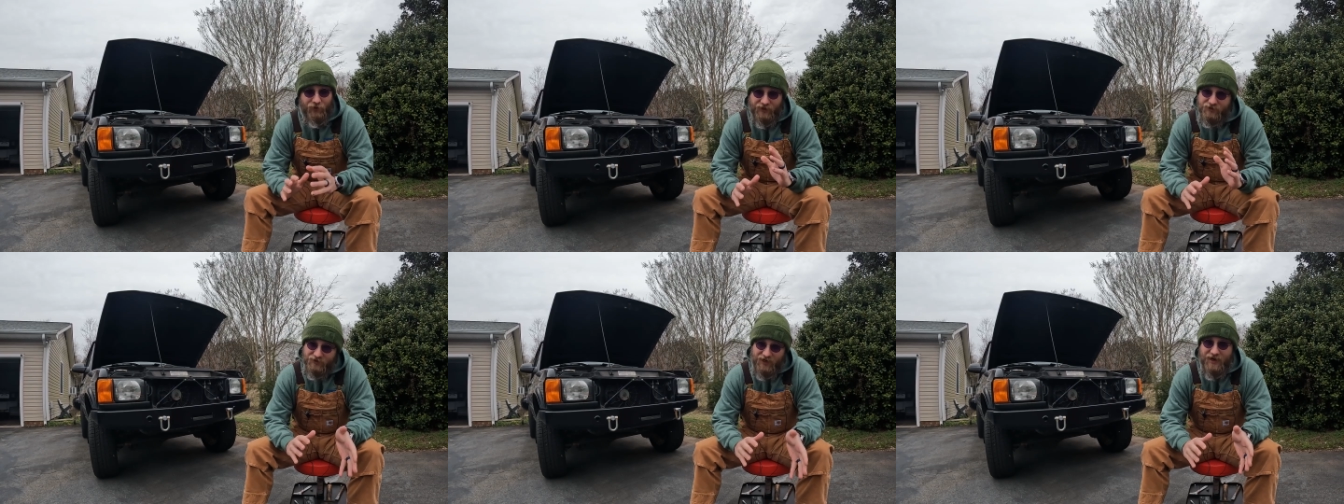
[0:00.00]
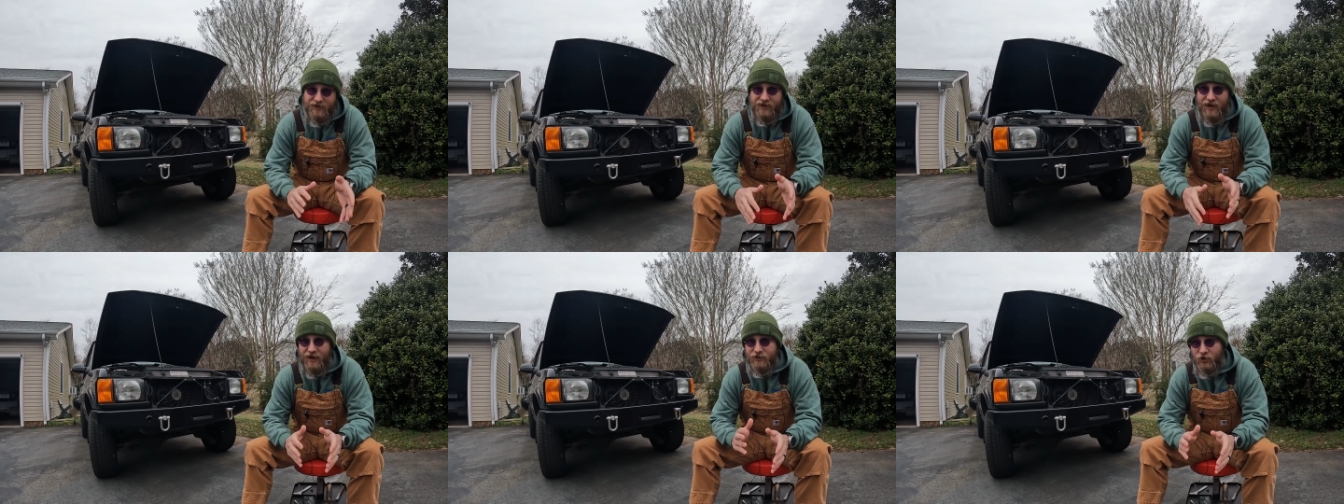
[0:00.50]
that's
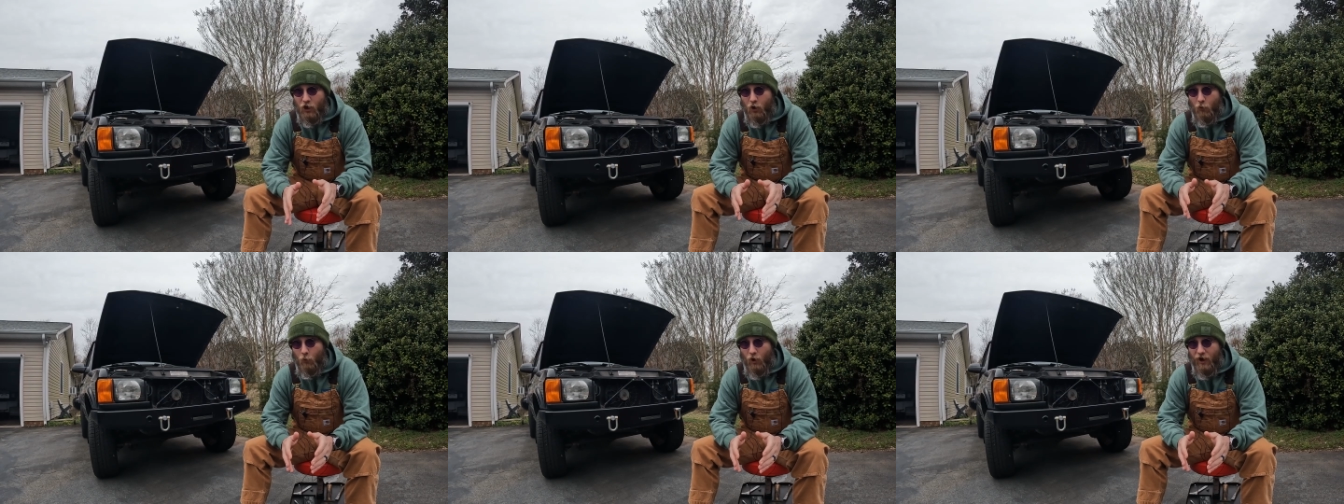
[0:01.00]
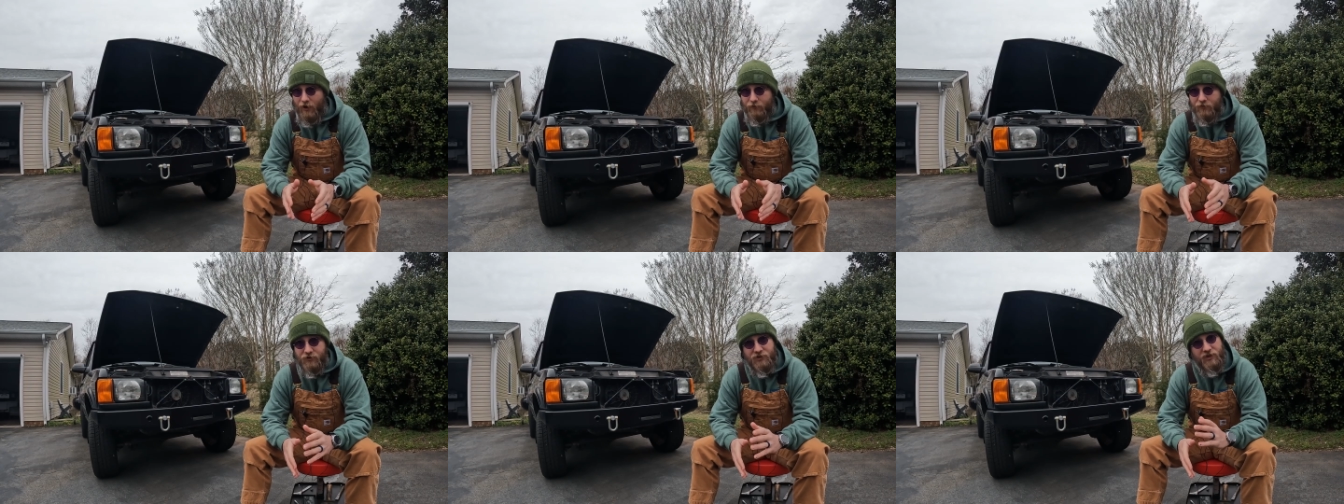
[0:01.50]
99 to 01.
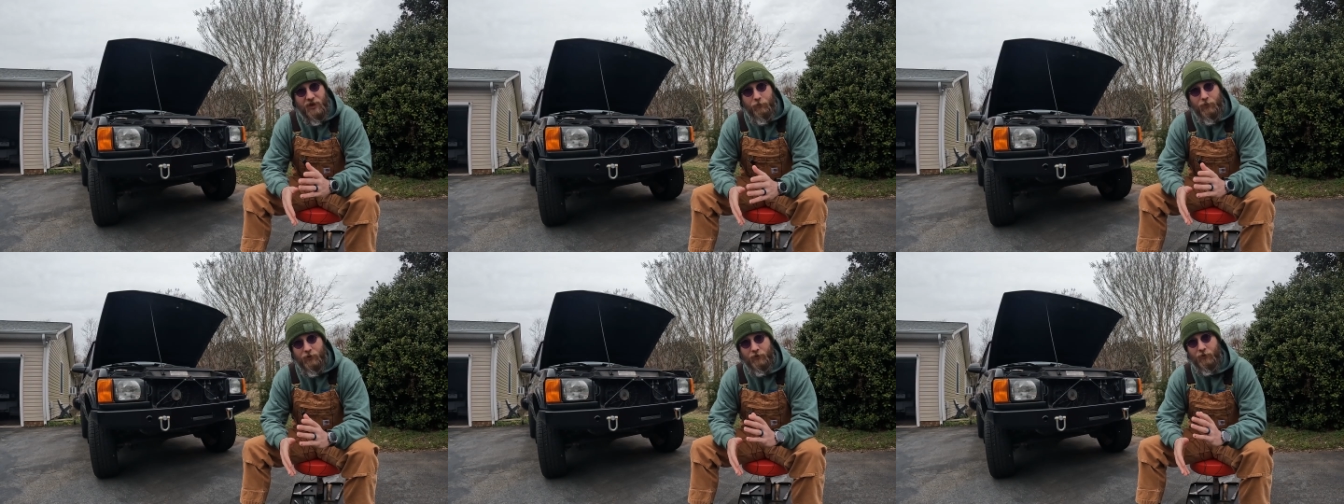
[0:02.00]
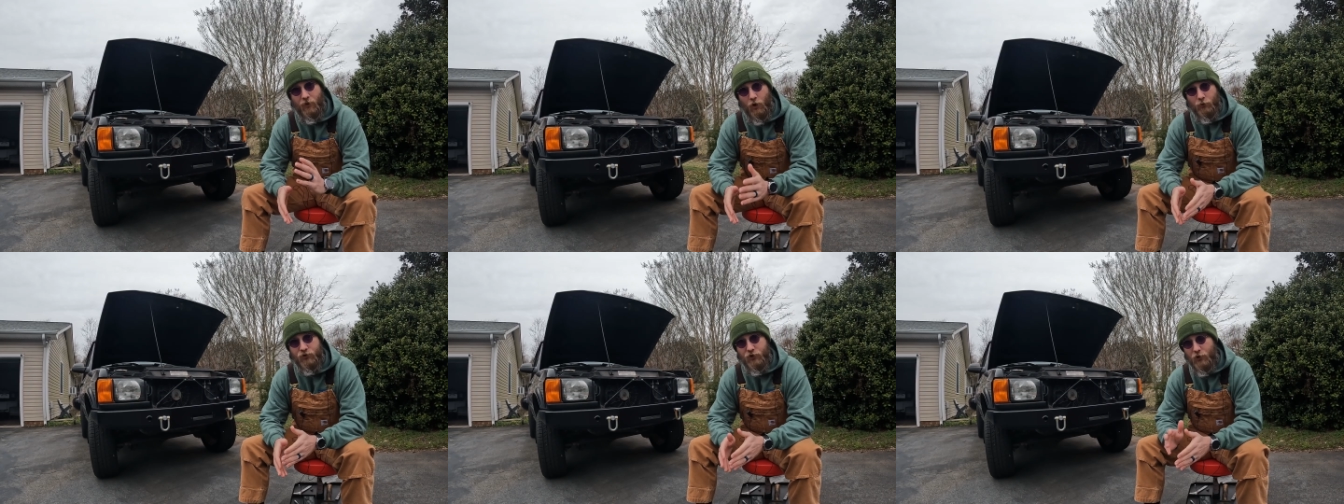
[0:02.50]
Skip
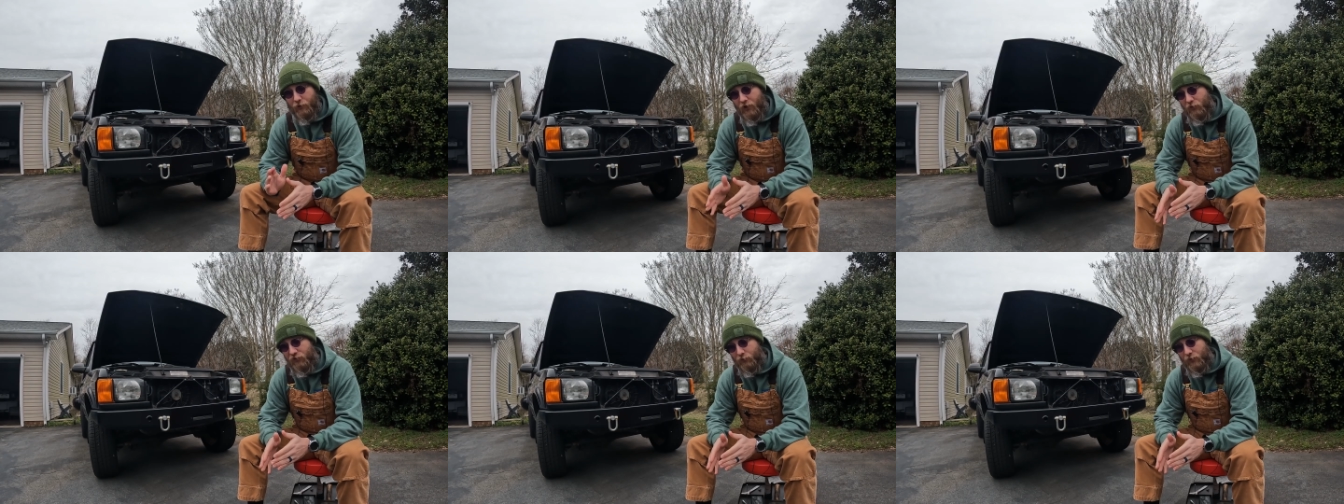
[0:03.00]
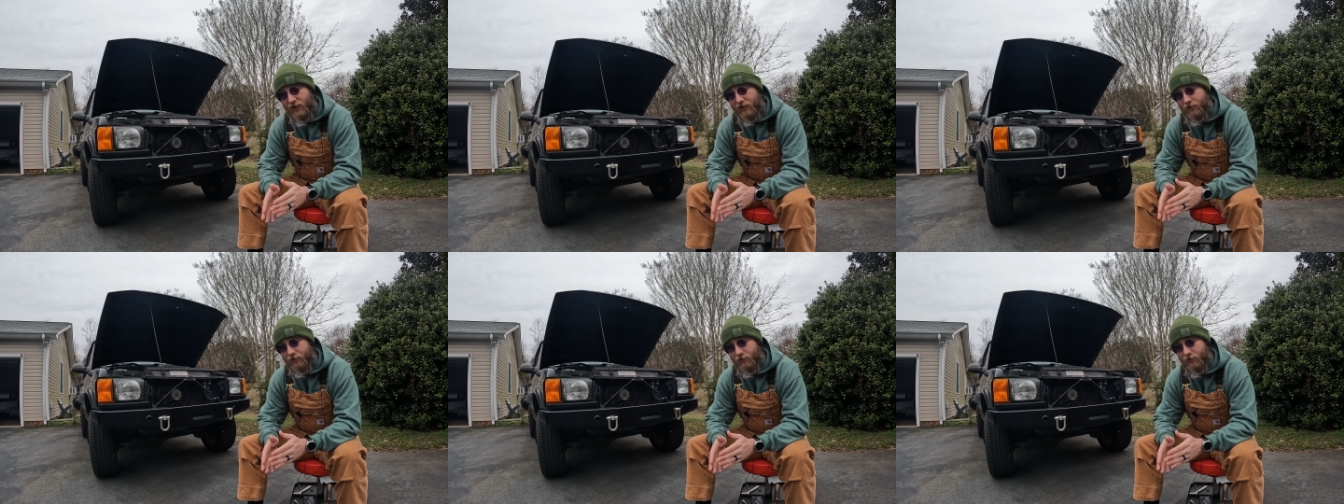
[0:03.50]
02 and
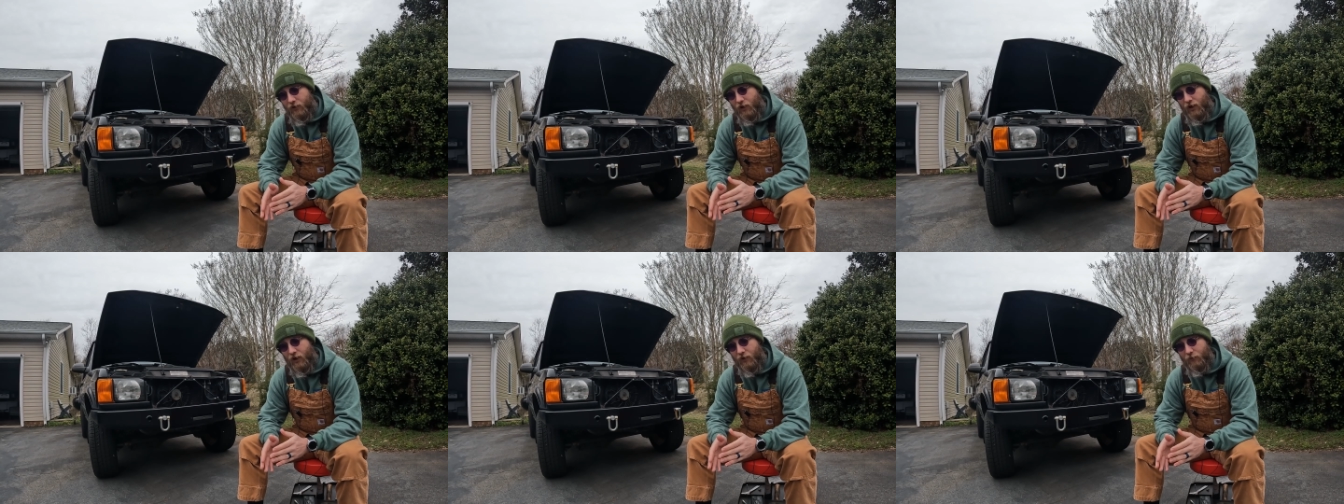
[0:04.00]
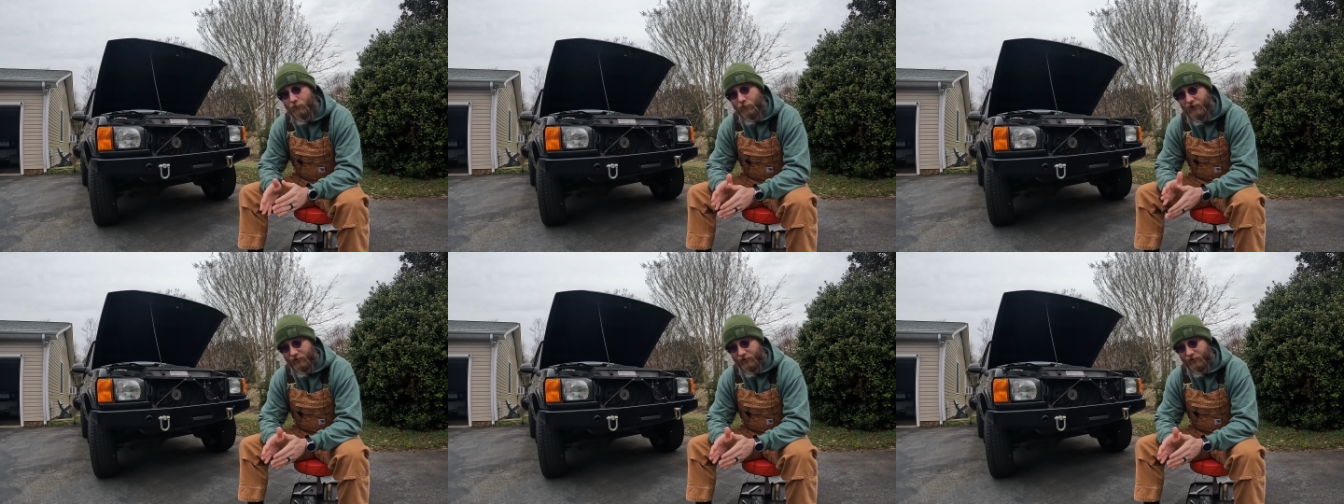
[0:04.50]
03 when